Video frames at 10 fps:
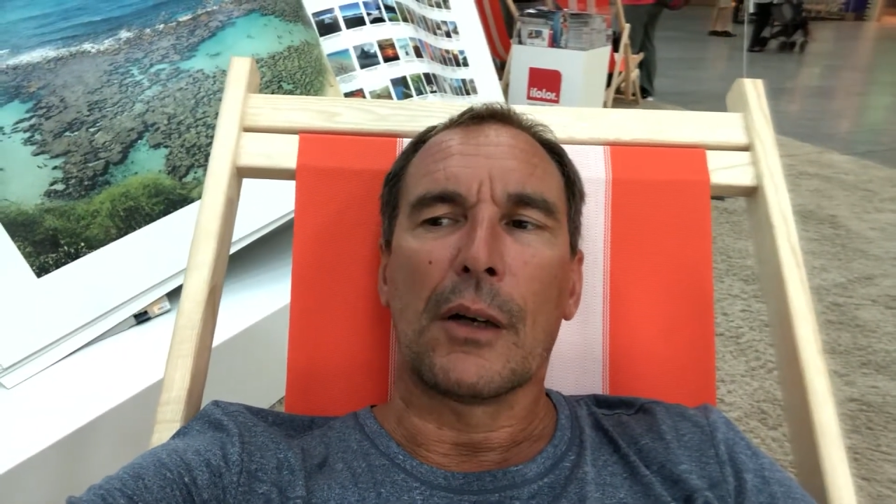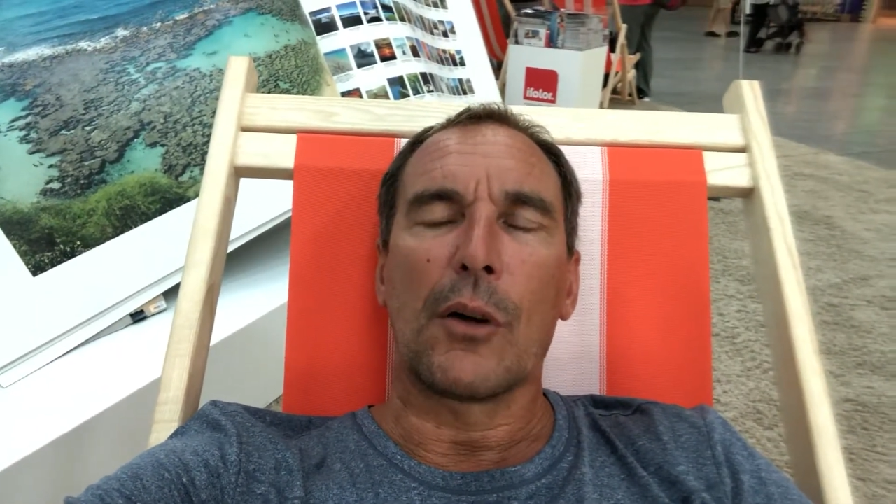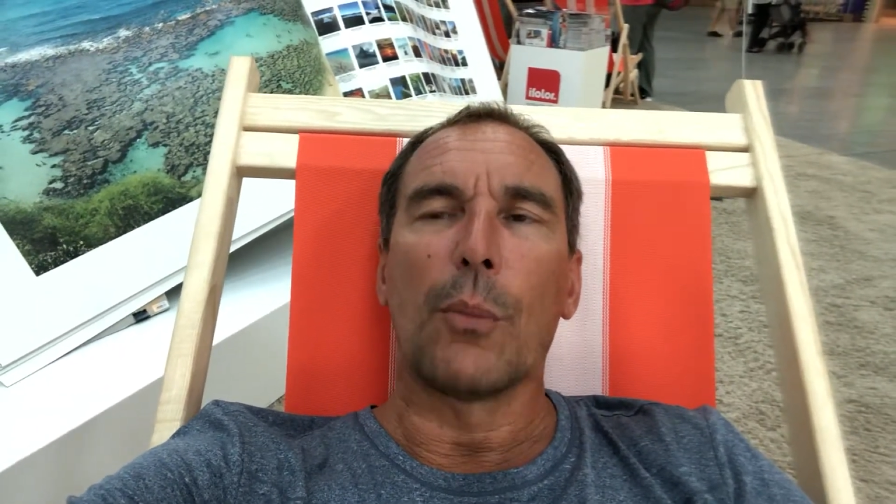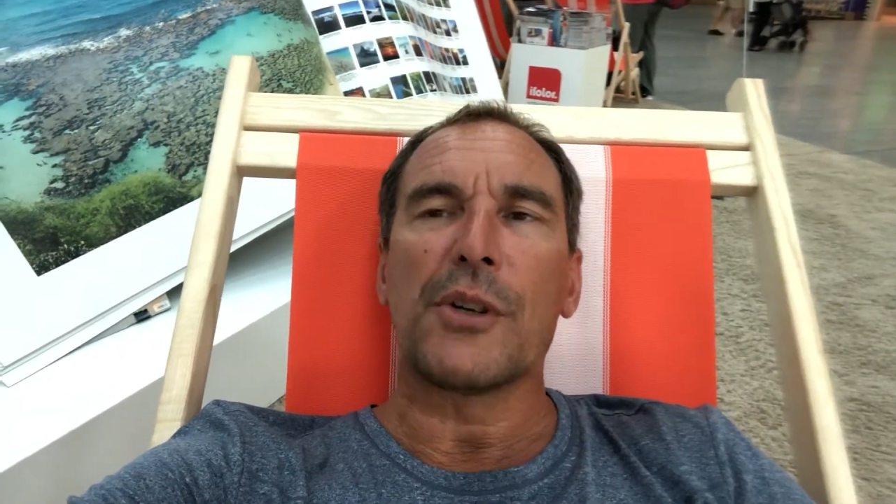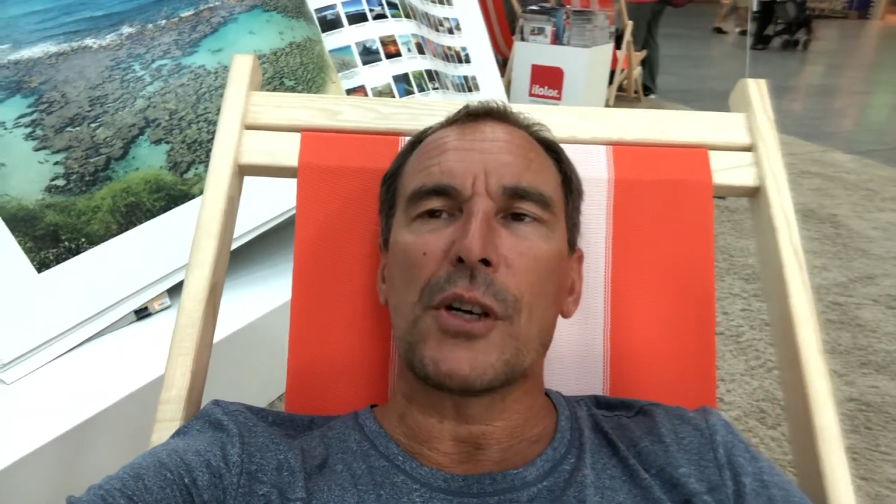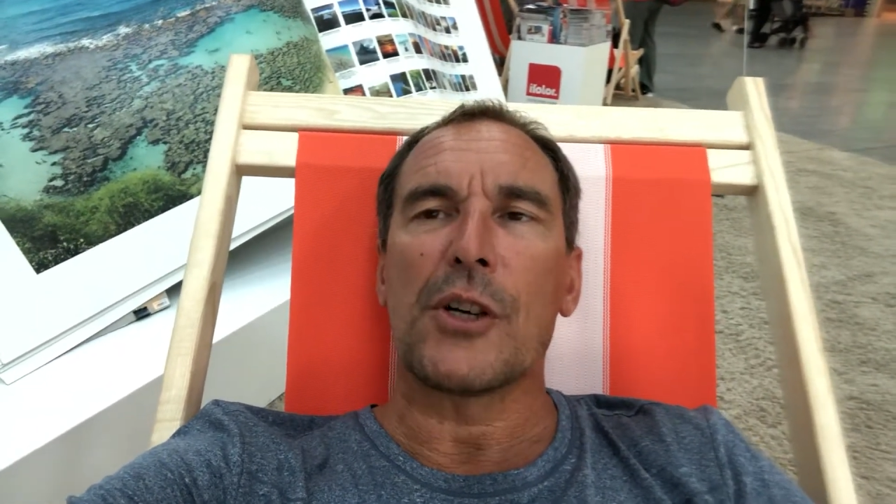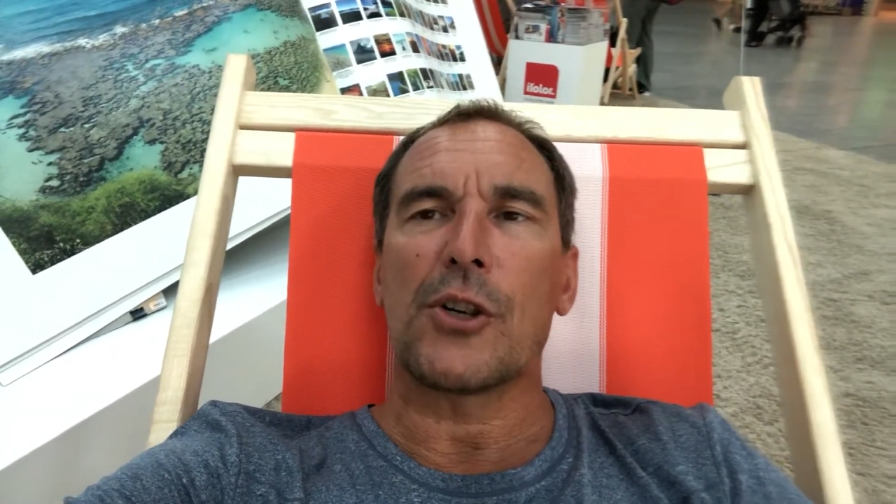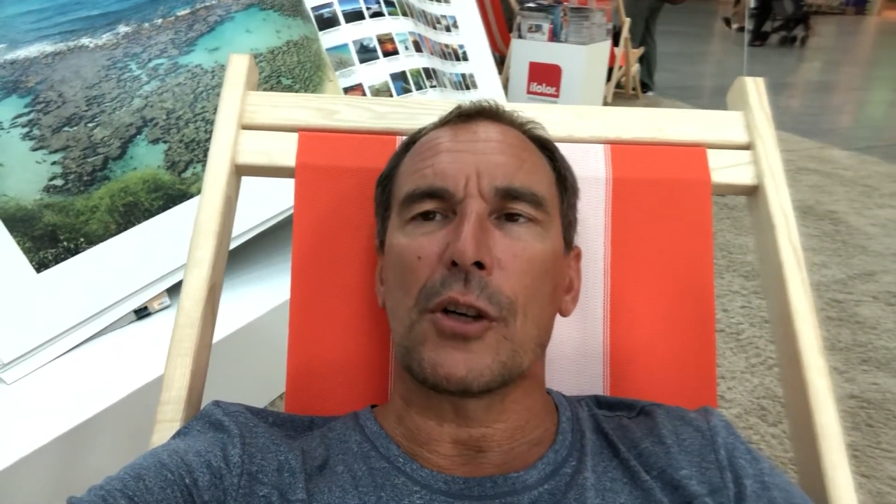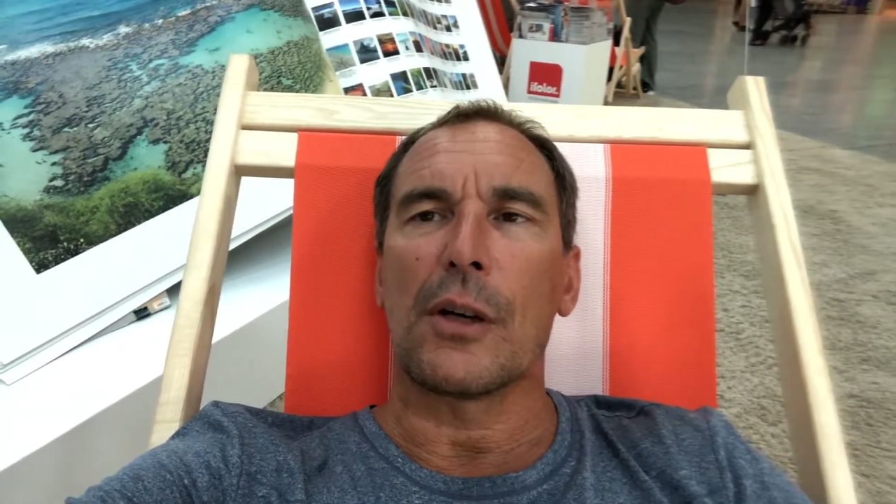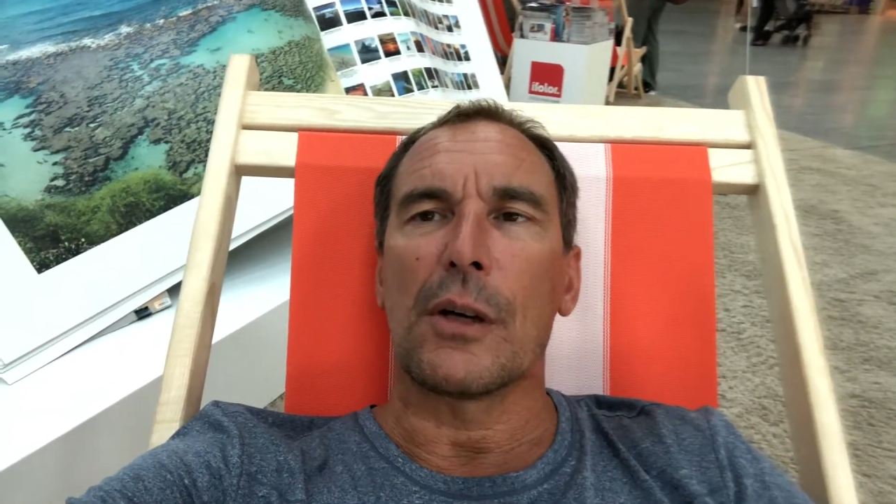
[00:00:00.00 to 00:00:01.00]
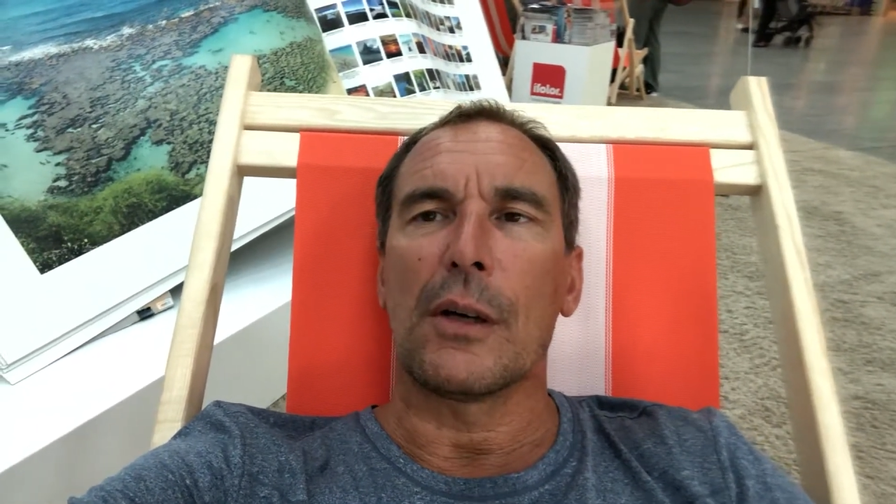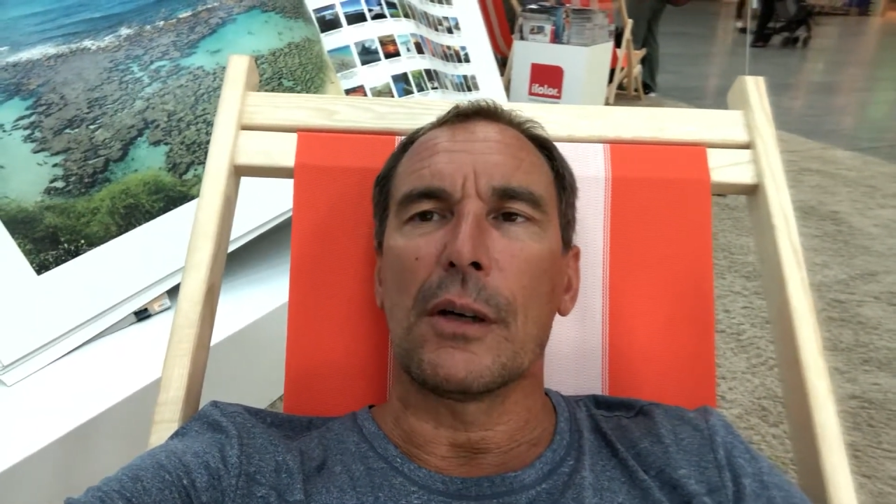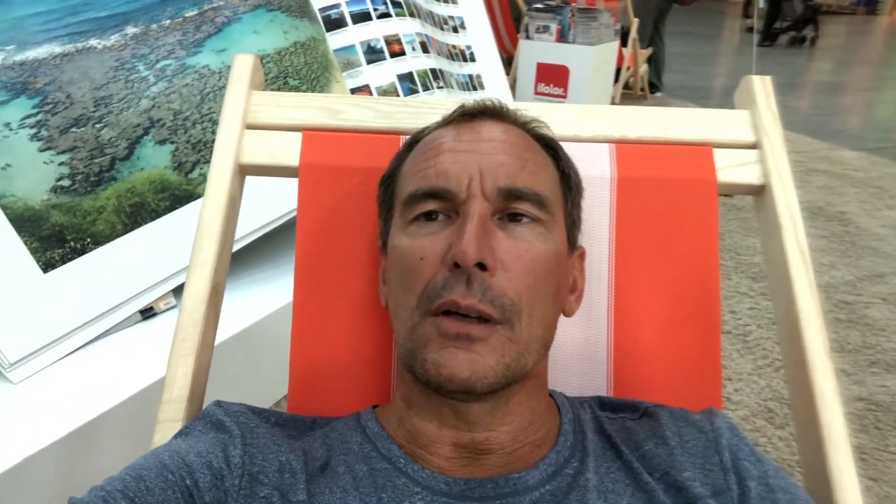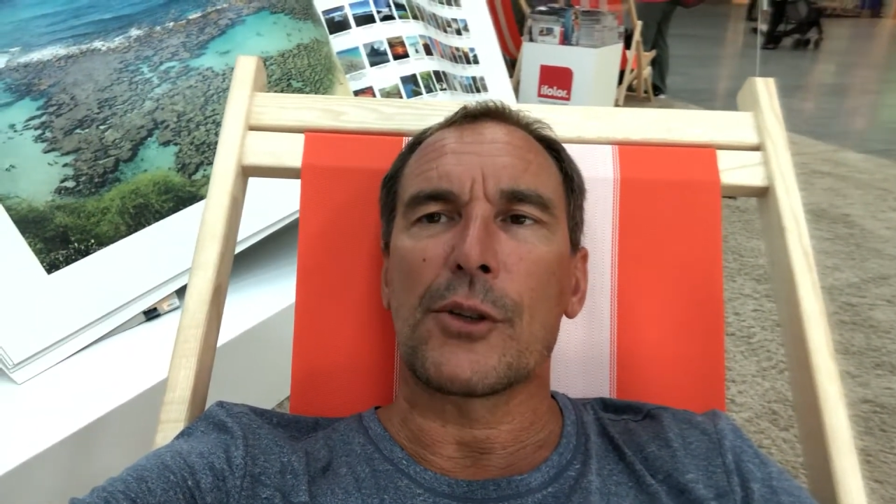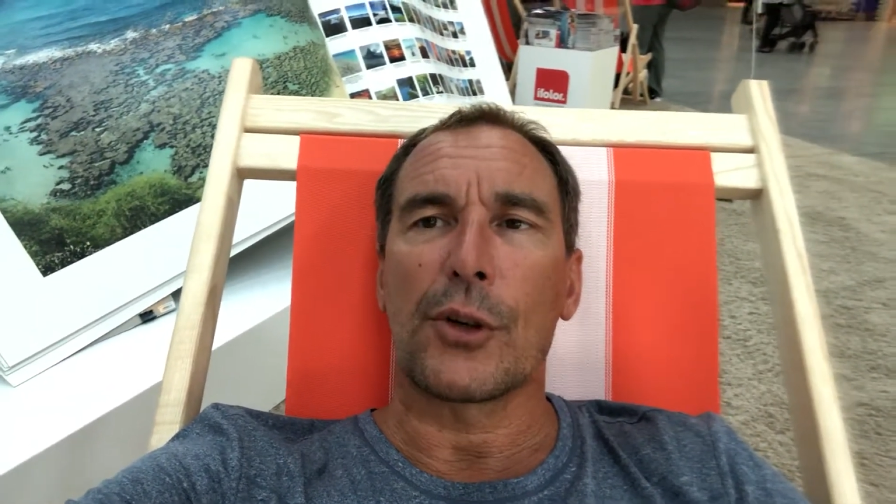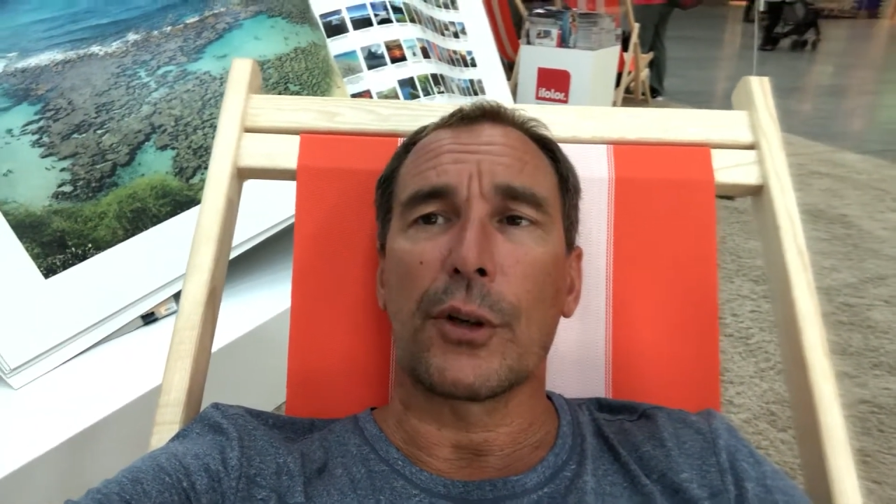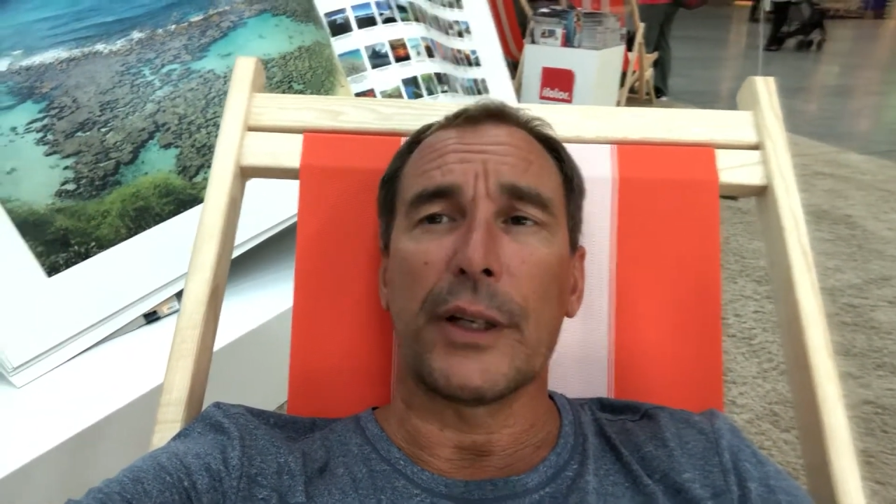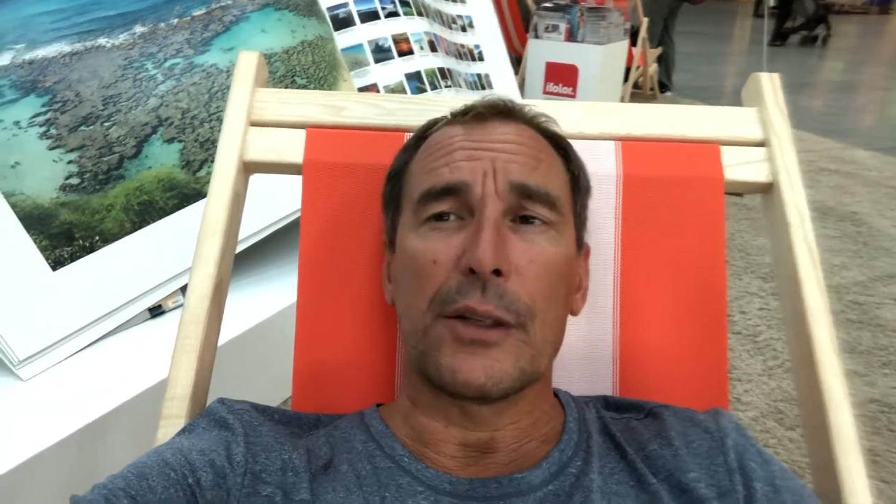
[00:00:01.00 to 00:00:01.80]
competition, certainly